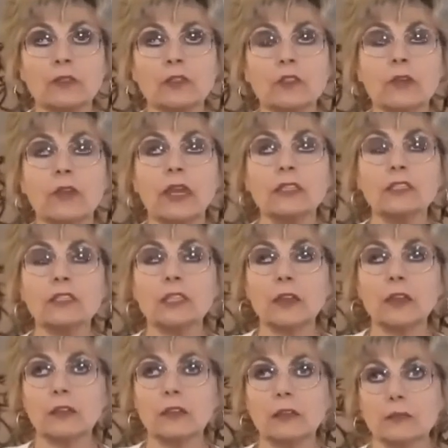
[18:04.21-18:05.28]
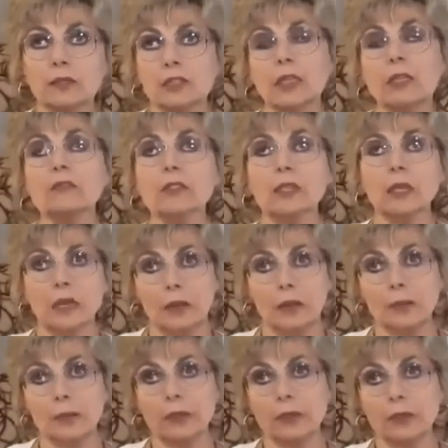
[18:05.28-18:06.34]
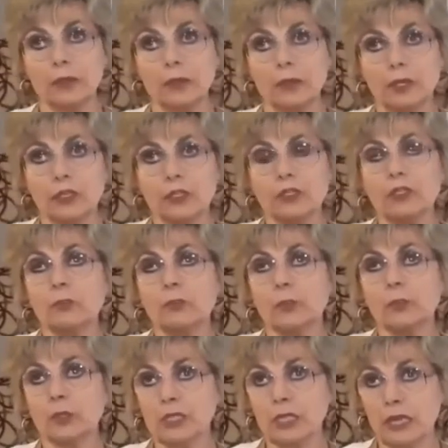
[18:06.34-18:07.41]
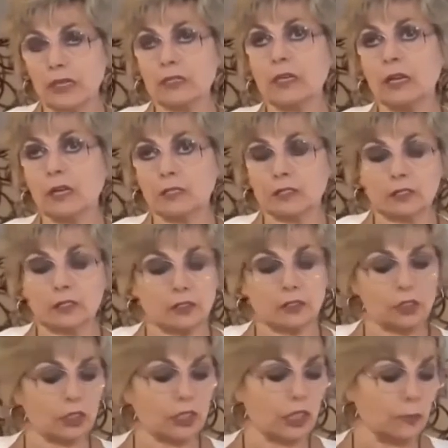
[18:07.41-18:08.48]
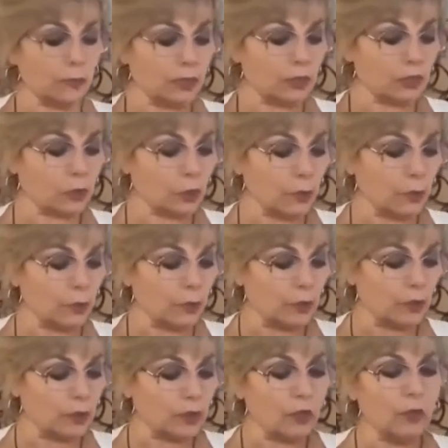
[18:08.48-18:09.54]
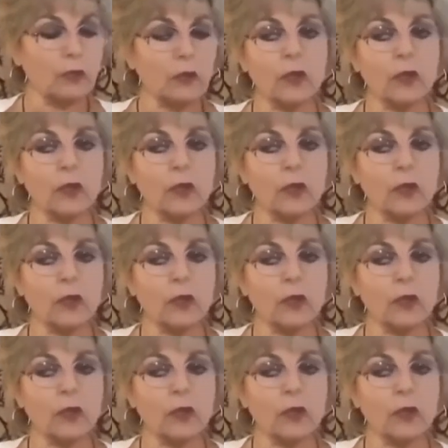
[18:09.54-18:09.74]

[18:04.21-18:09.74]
So they set themselves up to protect us, to keep us crippled,